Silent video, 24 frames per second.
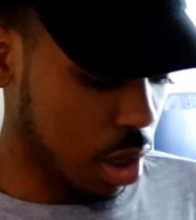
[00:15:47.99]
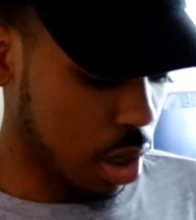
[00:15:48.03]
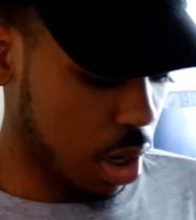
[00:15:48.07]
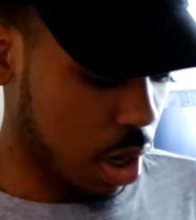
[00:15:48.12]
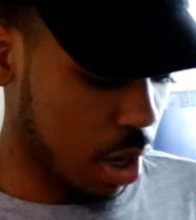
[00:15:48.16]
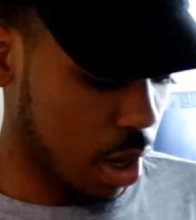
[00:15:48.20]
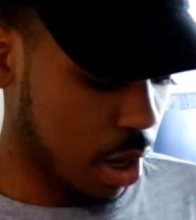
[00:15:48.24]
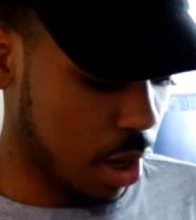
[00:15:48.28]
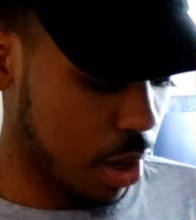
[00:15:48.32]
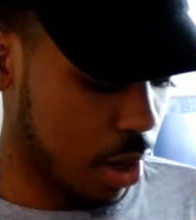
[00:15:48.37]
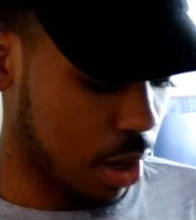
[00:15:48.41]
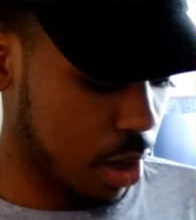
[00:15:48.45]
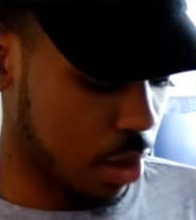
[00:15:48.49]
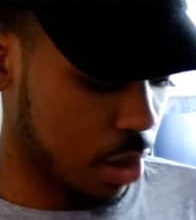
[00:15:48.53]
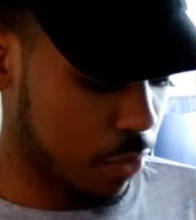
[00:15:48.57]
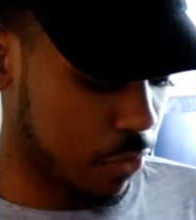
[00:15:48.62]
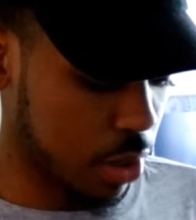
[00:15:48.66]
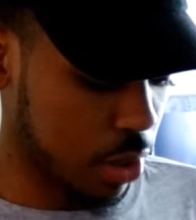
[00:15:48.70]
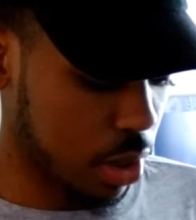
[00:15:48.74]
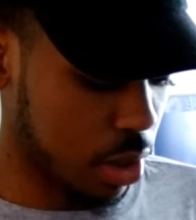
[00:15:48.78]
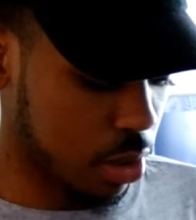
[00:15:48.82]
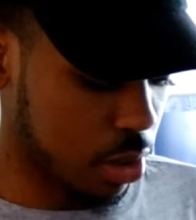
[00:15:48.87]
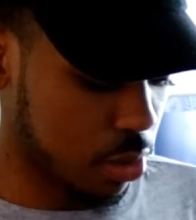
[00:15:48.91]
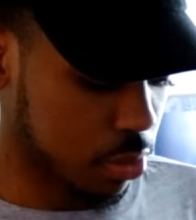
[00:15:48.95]
And if
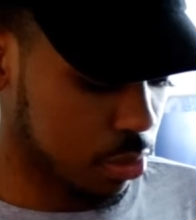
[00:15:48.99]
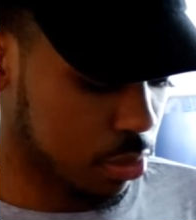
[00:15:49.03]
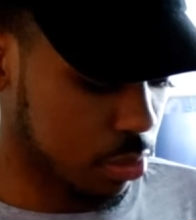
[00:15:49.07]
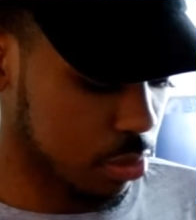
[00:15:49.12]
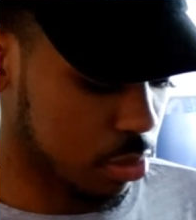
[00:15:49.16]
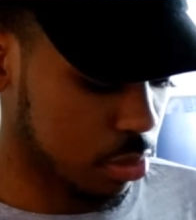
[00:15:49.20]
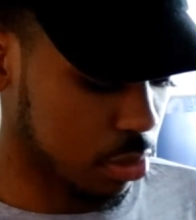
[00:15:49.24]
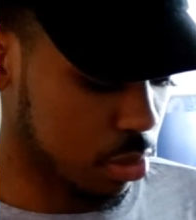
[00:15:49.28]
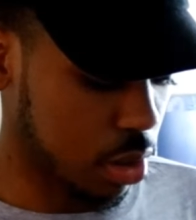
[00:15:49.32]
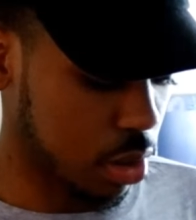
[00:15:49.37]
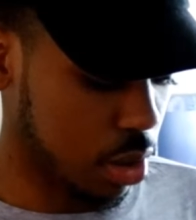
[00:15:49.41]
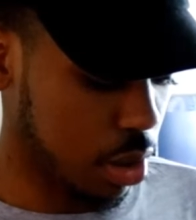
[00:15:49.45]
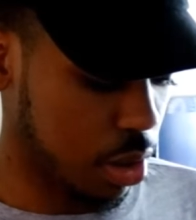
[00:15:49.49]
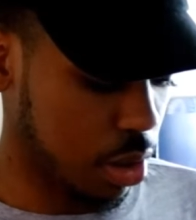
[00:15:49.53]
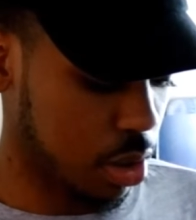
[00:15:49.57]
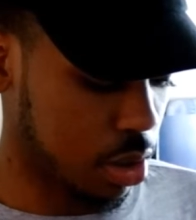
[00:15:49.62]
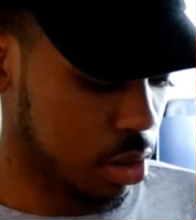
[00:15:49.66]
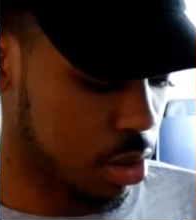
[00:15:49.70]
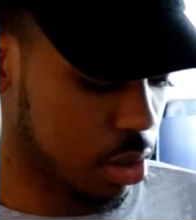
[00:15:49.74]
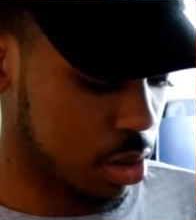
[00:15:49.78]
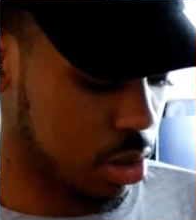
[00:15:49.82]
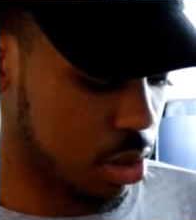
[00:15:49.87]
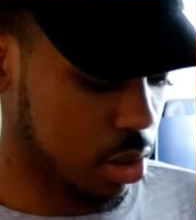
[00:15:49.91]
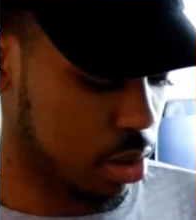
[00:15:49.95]
y'all need
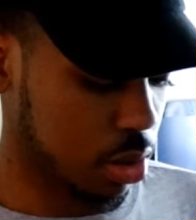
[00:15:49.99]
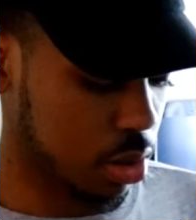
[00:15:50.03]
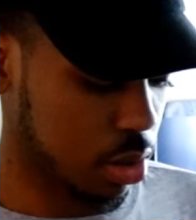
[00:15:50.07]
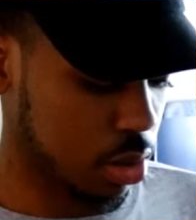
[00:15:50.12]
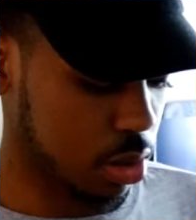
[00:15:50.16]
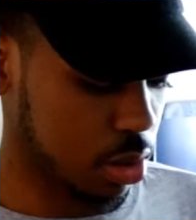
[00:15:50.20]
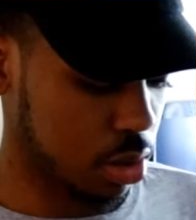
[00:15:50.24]
this,